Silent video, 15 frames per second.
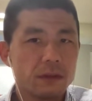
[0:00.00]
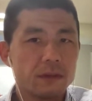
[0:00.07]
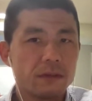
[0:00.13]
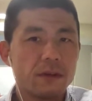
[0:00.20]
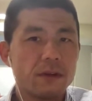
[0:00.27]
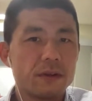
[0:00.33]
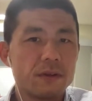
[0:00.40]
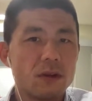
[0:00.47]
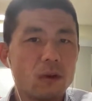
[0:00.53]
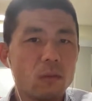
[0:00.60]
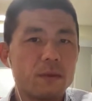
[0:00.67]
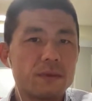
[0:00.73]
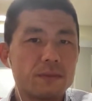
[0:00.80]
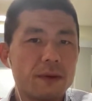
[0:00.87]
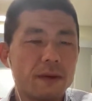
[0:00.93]
There's
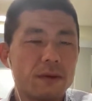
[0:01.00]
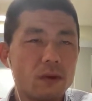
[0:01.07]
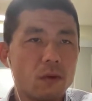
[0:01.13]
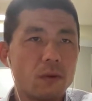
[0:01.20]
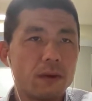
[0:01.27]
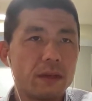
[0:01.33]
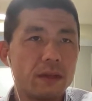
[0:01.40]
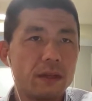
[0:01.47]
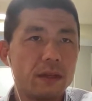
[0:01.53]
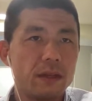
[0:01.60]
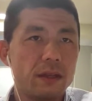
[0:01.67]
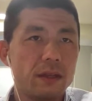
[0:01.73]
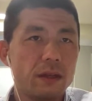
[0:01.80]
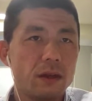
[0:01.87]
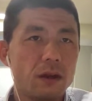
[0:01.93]
always minority
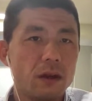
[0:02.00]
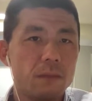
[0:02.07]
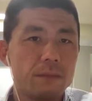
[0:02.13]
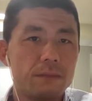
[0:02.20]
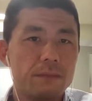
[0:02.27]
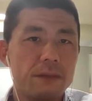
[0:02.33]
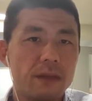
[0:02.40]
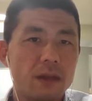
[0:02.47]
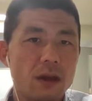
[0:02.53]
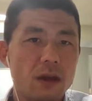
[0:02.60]
of the